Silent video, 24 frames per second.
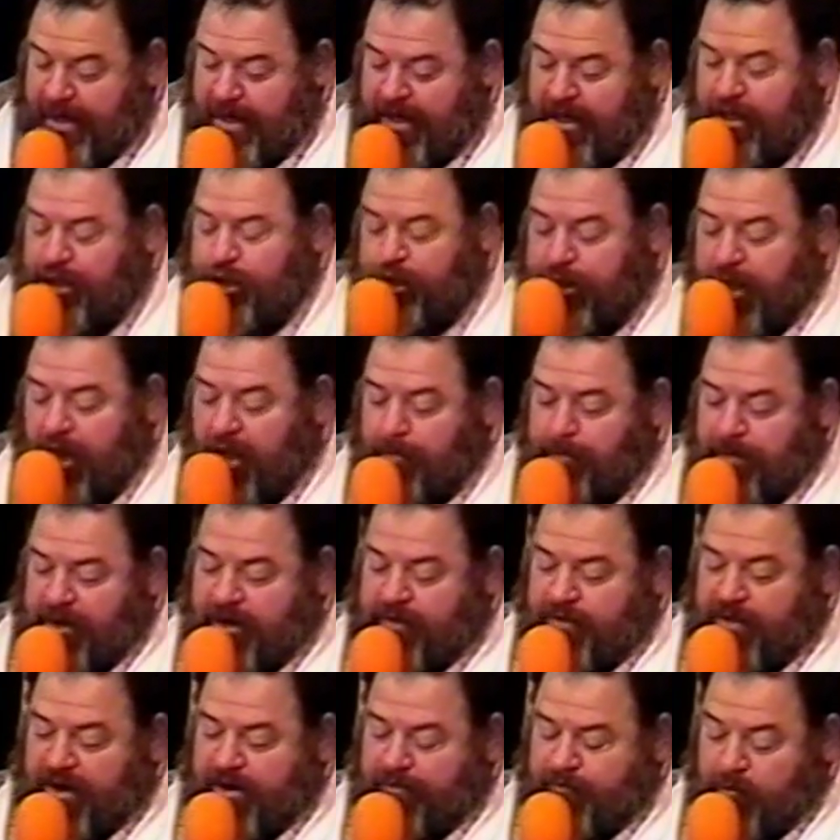It shall
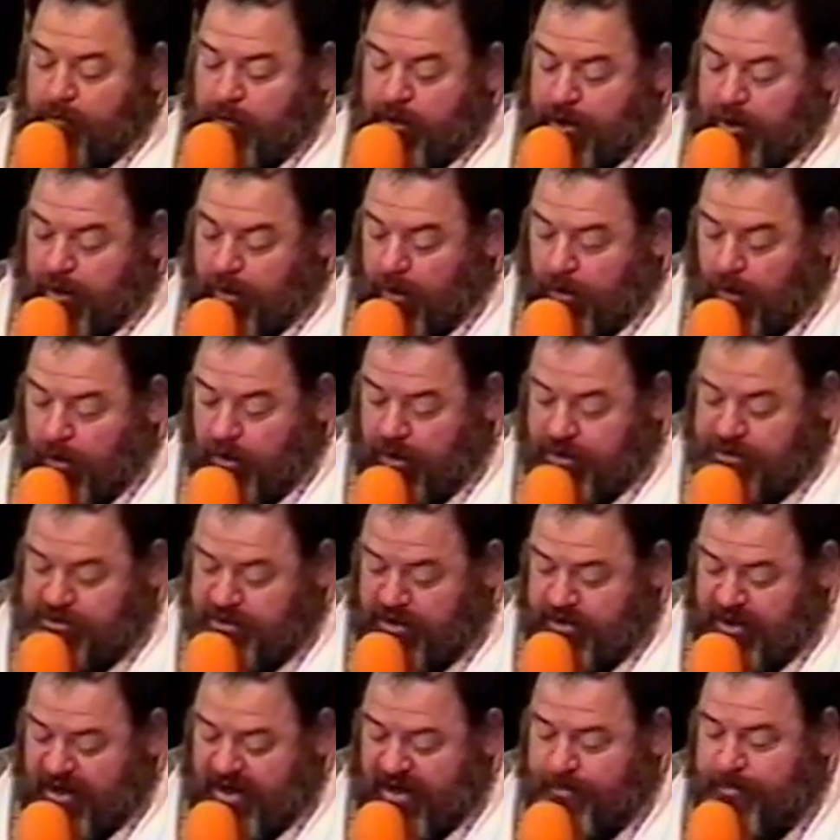be that everyone who calls in
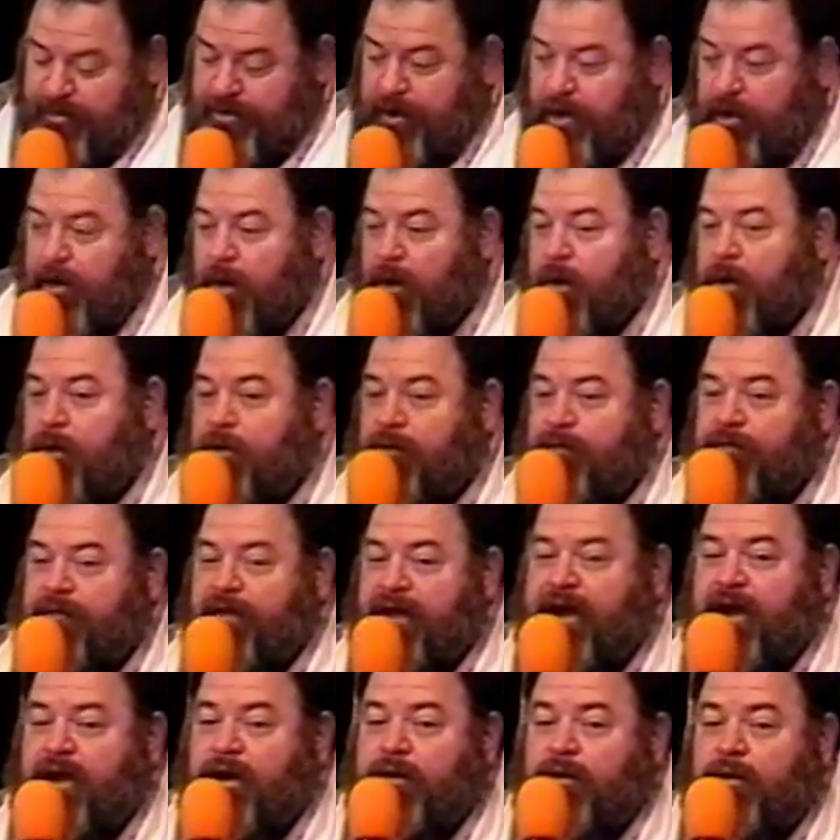the name of the Lord
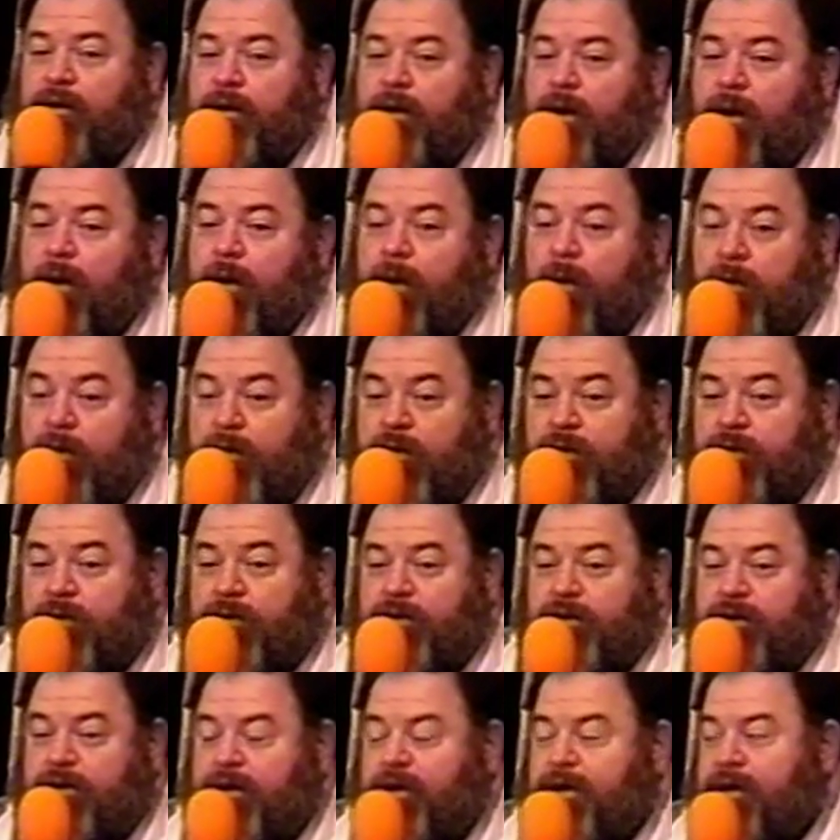their God.
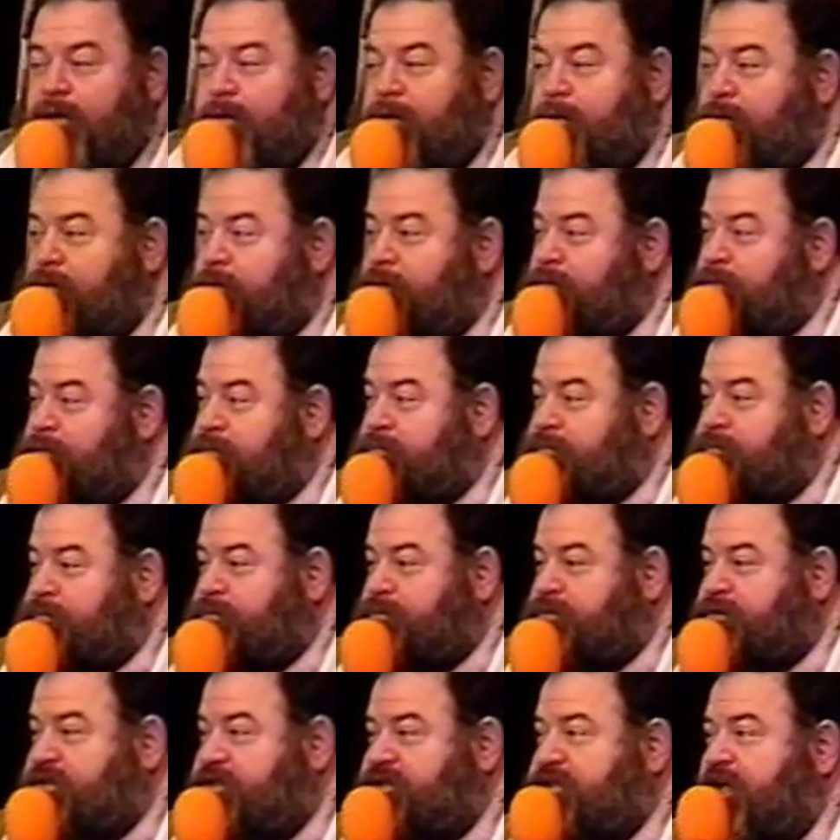
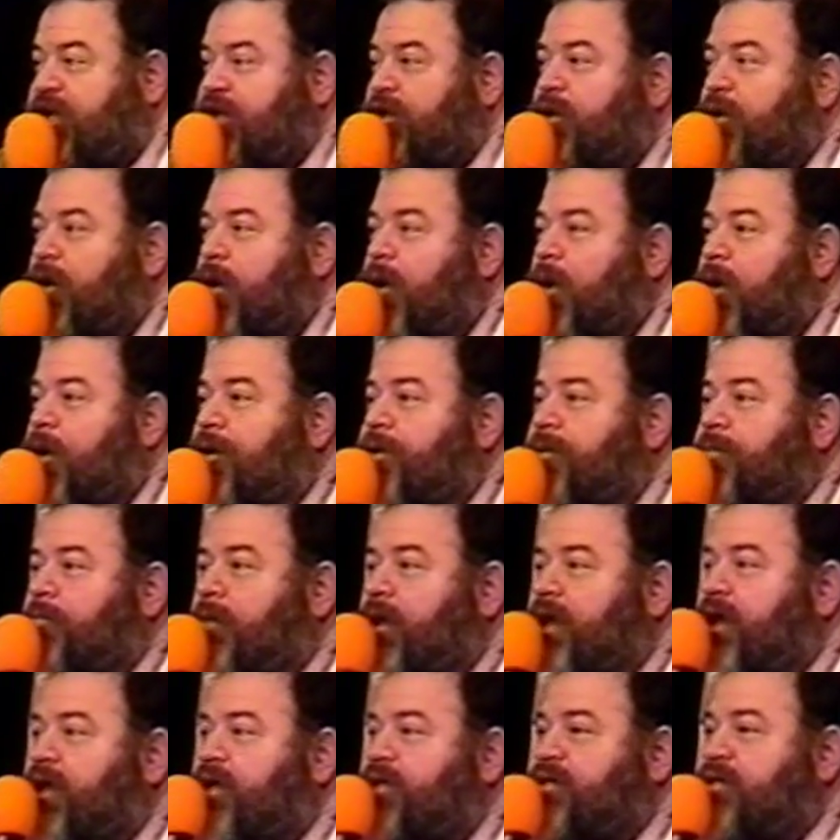Señor,
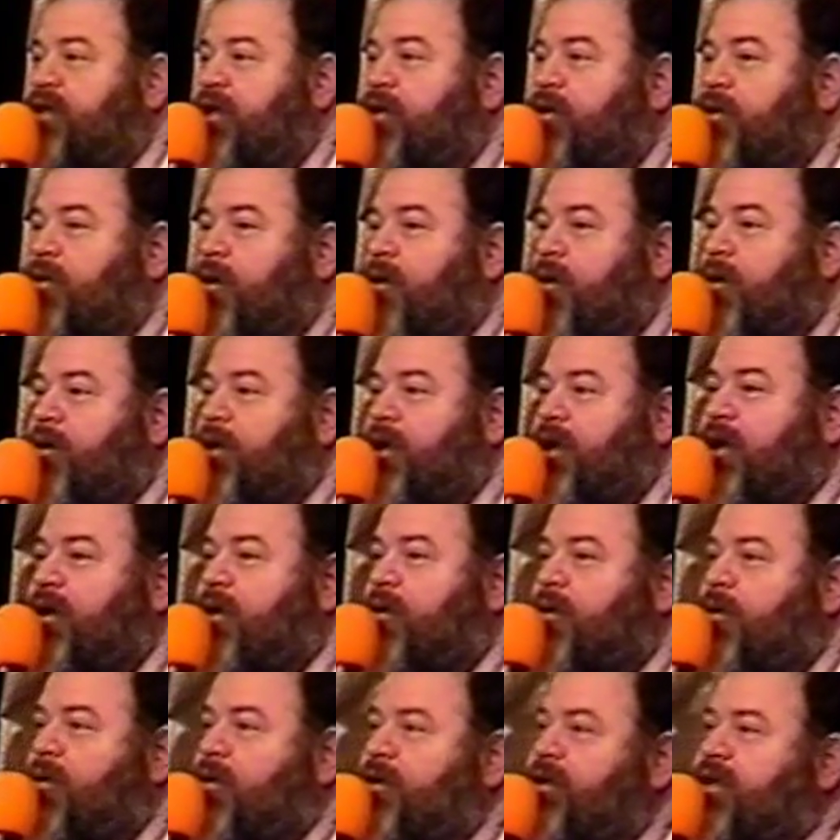mi Señor,
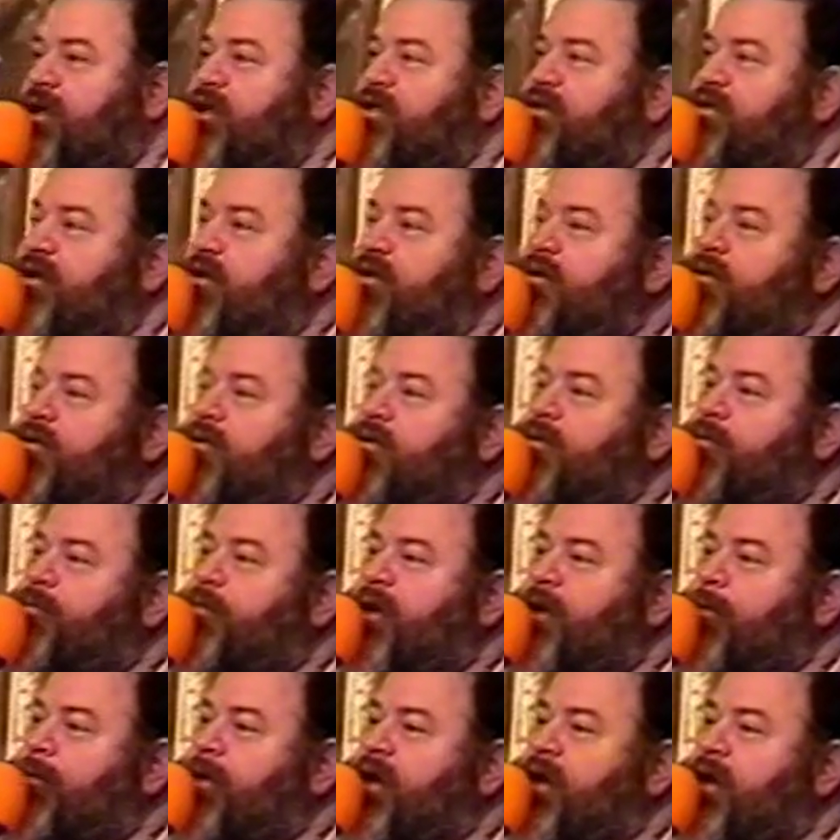hijo di Señor,
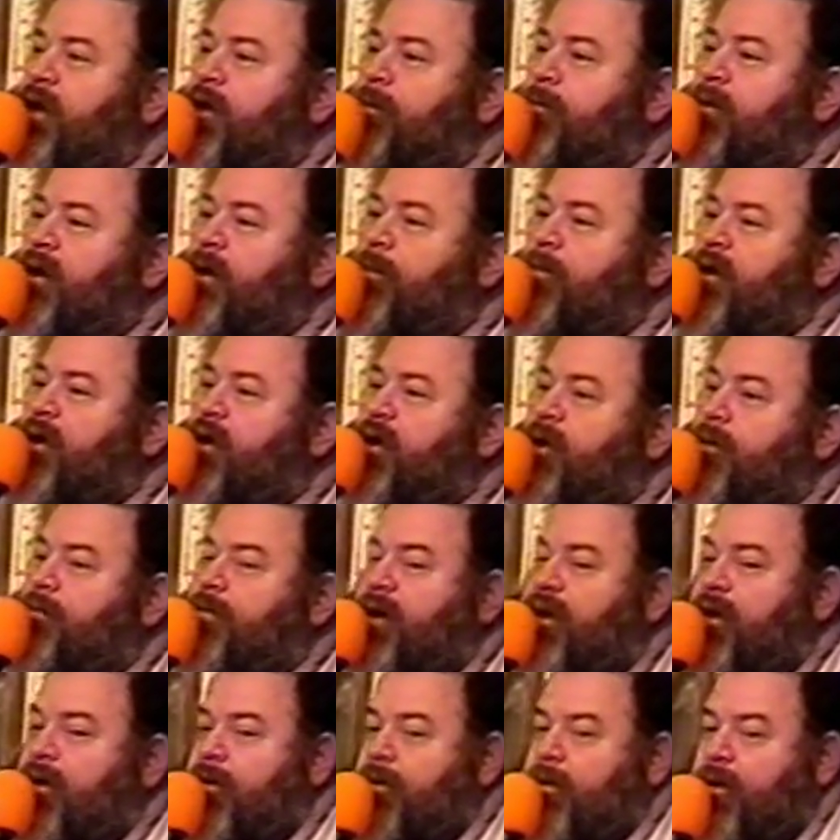baby, baby,
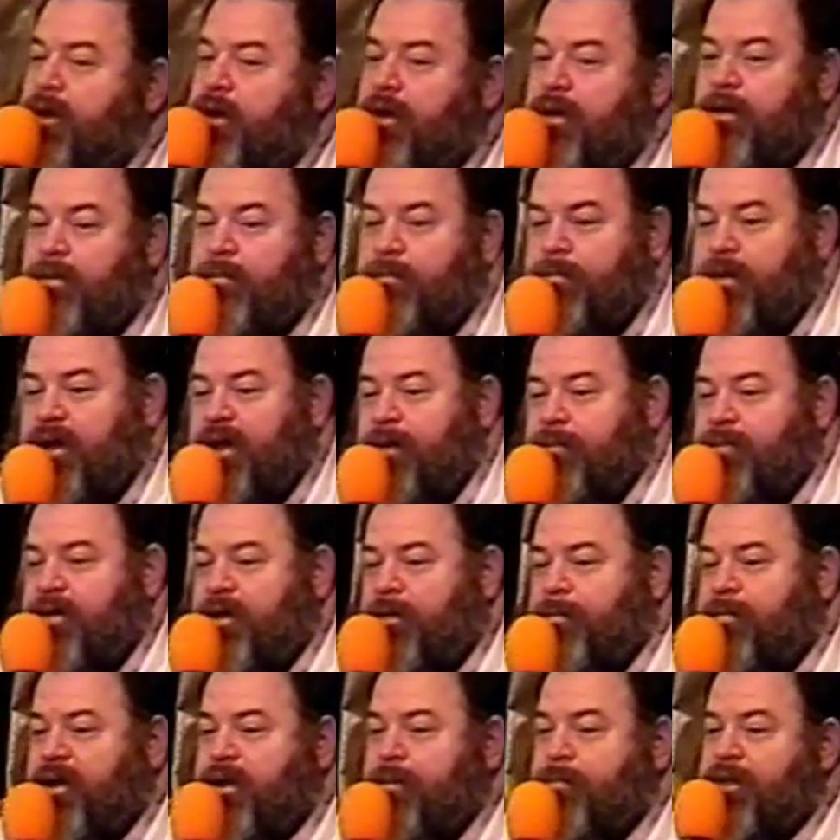baby,
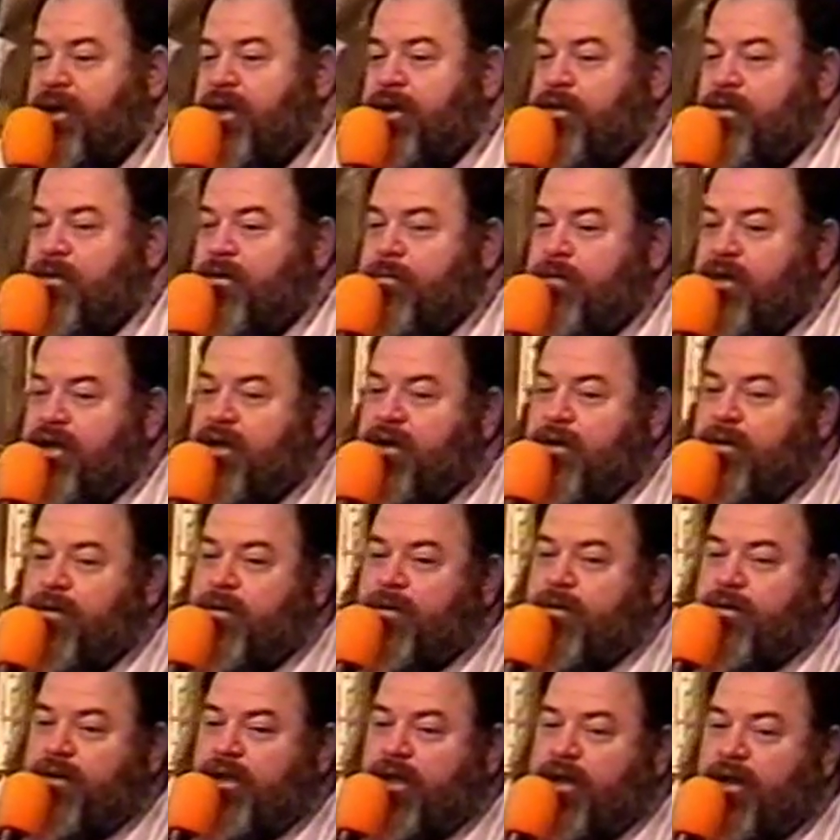baby, bambino, mi
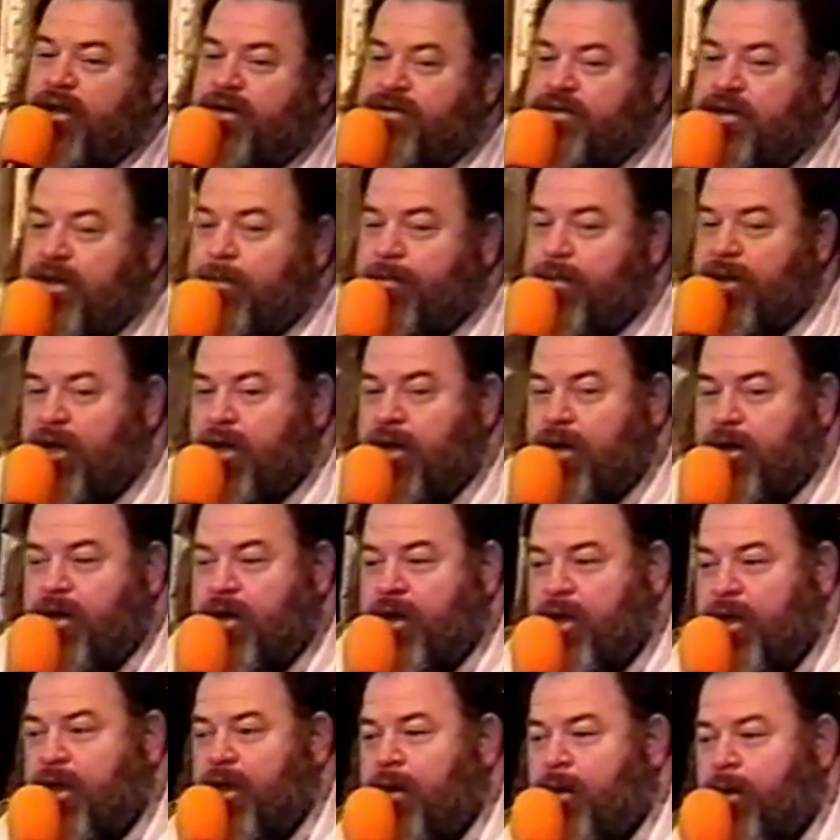hijo.
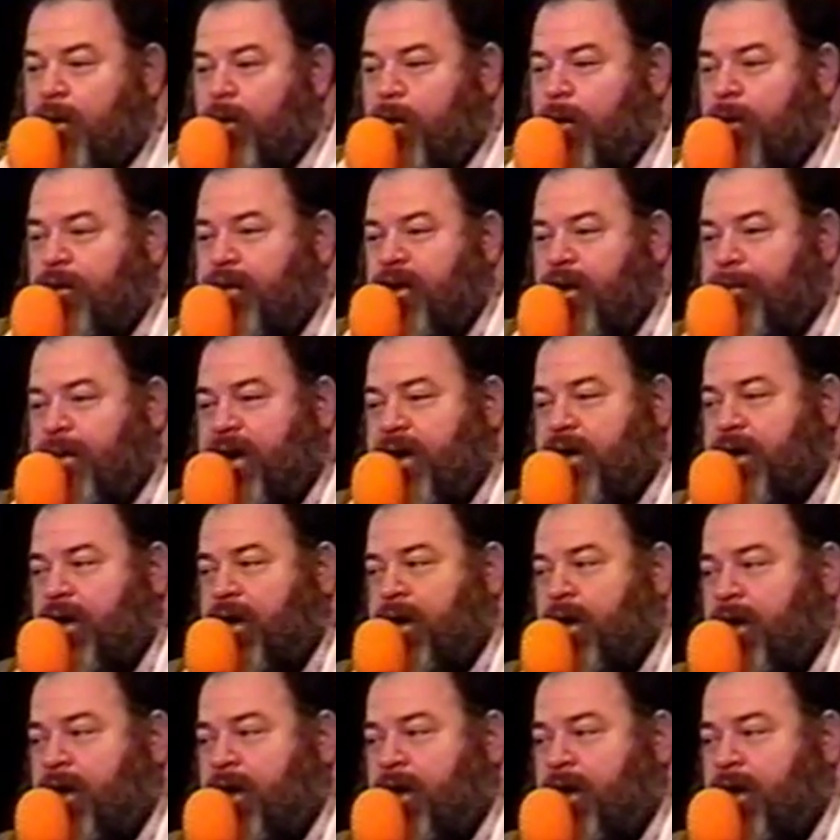Coño, la